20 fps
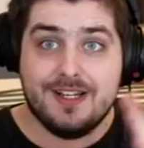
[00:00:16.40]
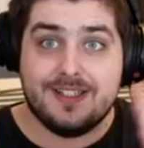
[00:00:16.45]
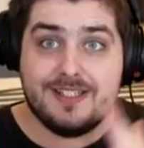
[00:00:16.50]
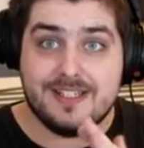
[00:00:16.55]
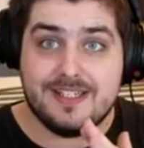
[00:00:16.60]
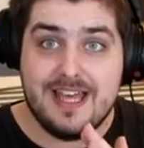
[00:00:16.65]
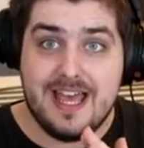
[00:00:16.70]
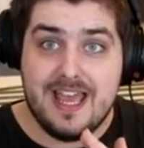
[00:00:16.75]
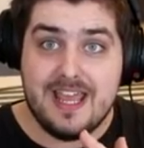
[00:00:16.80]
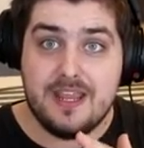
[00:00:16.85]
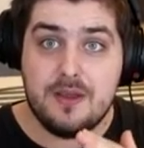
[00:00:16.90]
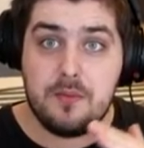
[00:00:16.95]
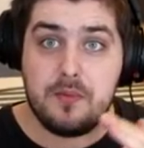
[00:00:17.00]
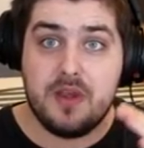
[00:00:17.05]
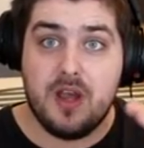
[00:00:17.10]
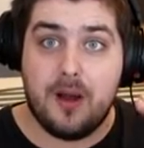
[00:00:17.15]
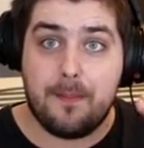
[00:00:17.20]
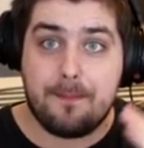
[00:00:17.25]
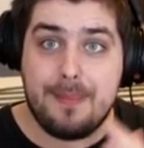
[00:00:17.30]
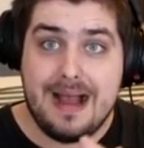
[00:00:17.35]
Today, we
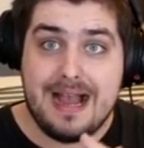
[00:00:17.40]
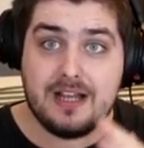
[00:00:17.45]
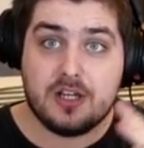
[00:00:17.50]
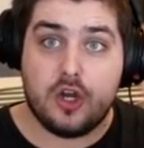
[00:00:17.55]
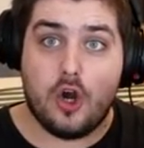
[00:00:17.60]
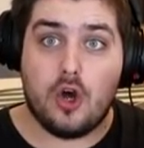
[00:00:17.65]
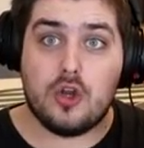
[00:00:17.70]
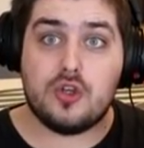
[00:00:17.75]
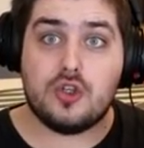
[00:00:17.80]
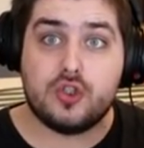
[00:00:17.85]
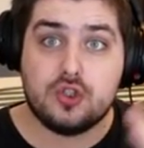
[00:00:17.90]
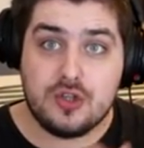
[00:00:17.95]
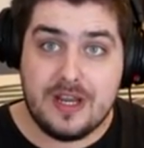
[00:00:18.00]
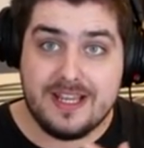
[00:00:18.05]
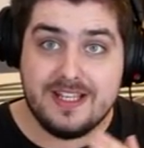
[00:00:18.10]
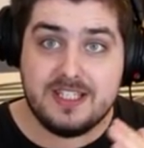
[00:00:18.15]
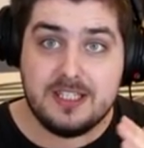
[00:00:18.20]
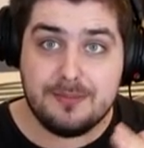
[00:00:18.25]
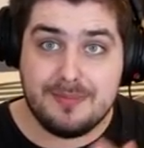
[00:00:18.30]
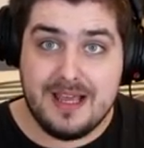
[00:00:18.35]
are back on
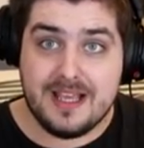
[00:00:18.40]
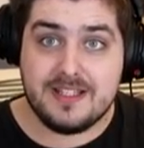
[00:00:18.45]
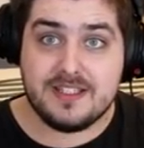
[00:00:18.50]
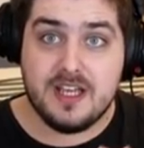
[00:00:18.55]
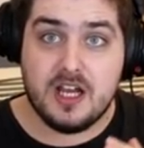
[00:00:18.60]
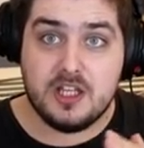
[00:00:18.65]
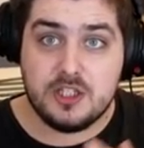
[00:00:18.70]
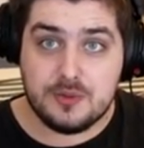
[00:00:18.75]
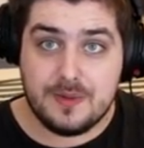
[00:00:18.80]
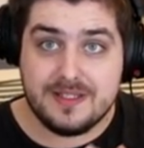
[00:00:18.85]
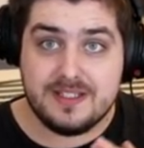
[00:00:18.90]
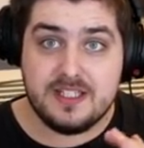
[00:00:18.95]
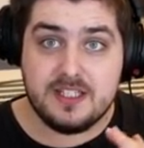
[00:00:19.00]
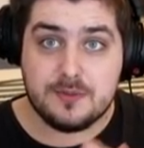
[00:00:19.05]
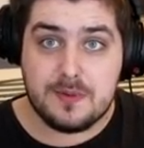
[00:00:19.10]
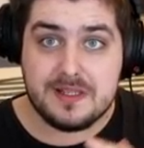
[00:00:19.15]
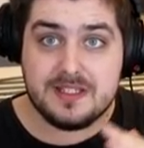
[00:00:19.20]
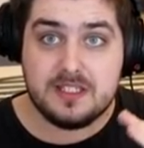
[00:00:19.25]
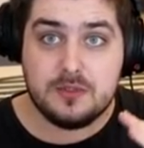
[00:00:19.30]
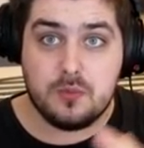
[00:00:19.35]
Train Simulator twenty
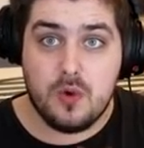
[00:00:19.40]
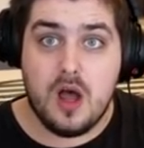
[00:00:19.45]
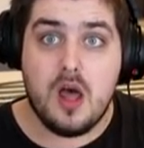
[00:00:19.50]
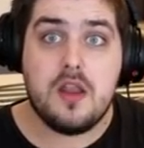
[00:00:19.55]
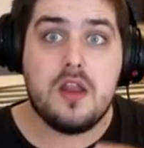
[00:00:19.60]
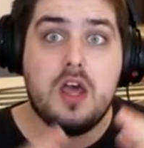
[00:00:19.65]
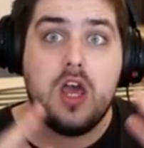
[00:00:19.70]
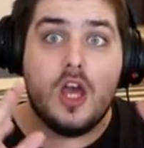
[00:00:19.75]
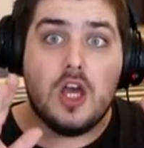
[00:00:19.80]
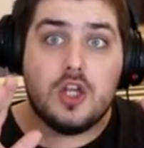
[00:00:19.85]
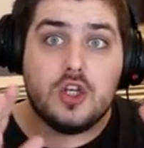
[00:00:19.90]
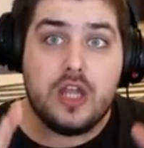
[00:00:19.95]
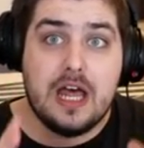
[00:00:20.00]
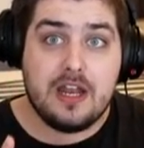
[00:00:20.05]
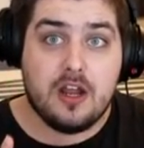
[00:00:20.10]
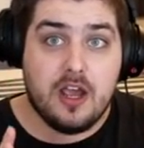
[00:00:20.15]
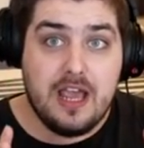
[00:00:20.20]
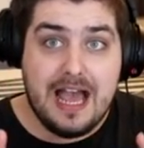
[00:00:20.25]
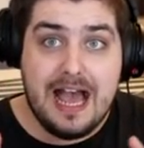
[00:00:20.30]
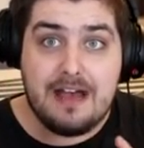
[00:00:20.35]
twenty-one, and
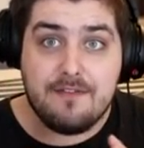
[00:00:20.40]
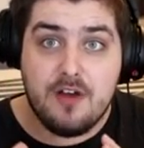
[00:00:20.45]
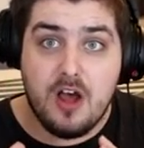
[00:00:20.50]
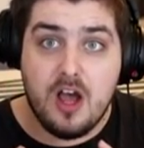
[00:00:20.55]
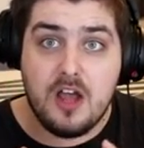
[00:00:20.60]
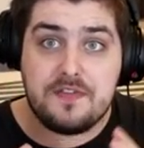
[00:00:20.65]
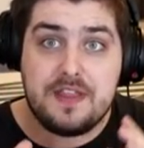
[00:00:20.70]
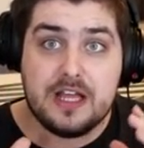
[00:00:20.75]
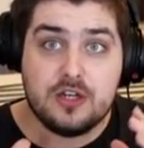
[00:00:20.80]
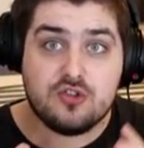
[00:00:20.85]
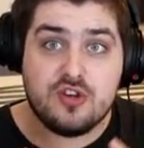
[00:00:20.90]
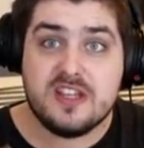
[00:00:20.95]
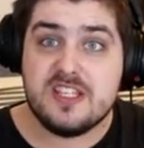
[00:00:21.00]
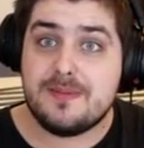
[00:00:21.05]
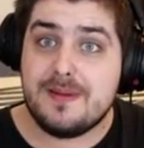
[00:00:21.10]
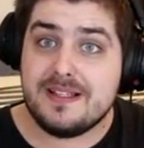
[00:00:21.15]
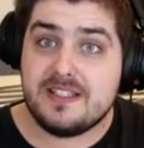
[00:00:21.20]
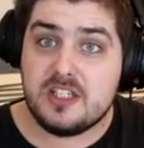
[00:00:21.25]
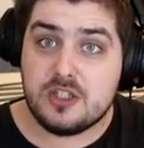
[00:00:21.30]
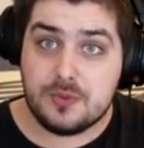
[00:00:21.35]
I have heard that Train
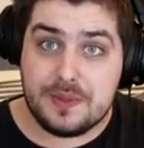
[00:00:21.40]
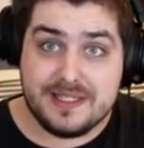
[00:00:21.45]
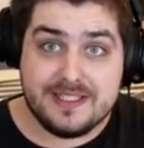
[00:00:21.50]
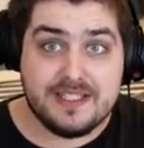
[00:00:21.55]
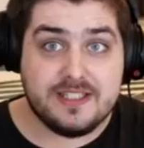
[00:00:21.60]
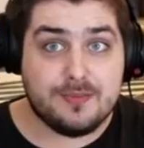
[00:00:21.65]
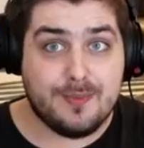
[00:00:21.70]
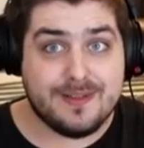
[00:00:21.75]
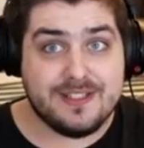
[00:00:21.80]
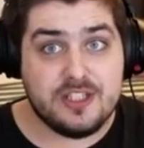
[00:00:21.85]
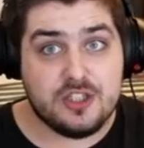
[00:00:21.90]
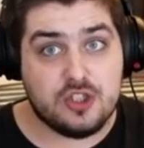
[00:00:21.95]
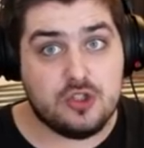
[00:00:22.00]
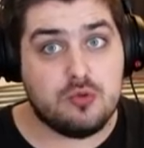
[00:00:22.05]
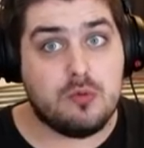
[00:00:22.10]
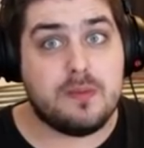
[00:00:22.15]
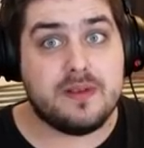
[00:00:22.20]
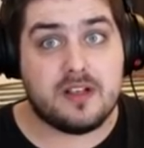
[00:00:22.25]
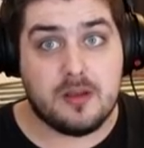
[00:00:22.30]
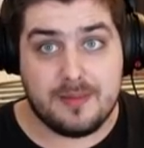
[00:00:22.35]
Simulator twenty twenty-two
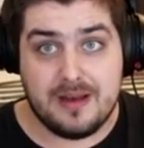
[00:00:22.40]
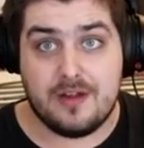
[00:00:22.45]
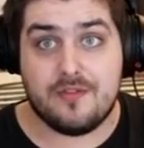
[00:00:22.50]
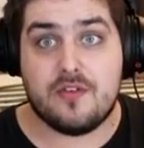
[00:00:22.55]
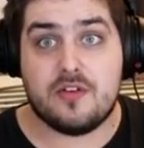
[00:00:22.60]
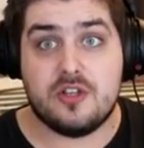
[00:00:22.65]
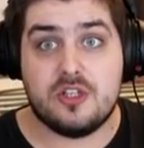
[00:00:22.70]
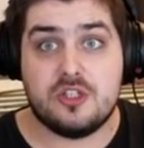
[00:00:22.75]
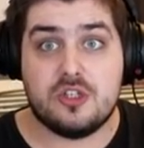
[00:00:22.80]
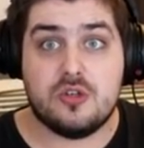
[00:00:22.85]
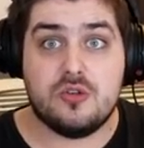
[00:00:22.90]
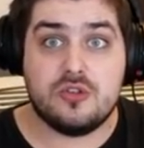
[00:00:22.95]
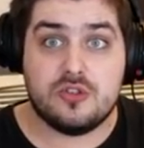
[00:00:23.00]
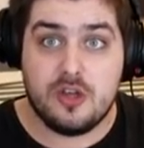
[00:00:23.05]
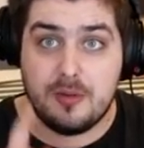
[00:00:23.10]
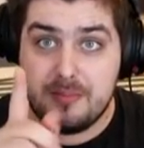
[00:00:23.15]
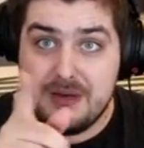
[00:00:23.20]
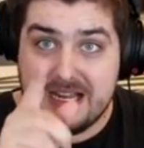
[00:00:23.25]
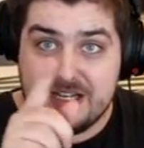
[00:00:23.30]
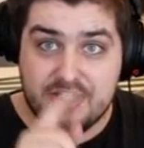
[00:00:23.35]
will be coming out very soon, so
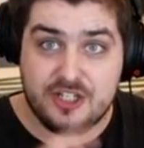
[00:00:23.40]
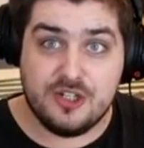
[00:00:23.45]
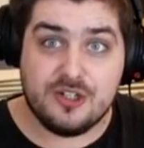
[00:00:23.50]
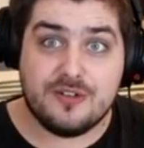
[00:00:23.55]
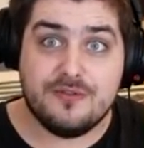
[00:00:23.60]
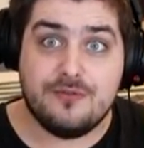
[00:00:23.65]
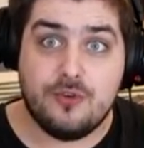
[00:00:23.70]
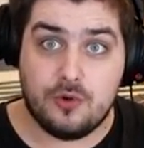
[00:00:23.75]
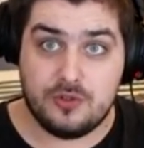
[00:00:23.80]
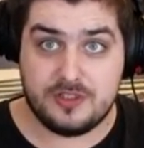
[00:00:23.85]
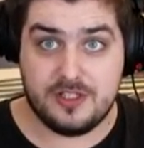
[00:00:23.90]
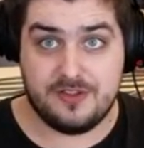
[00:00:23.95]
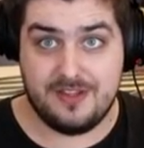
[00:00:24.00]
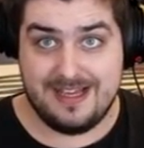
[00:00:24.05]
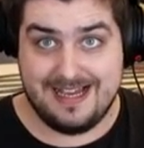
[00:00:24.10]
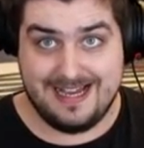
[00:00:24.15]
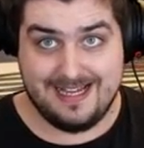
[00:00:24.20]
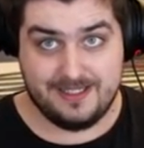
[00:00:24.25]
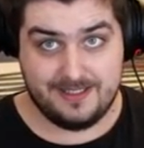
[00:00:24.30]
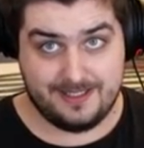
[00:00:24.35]
I'm actually looking forward to
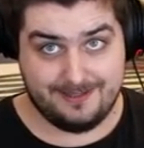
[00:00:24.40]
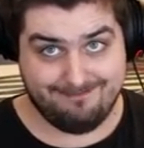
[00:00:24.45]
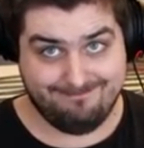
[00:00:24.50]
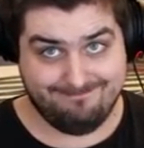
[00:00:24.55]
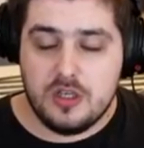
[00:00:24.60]
that.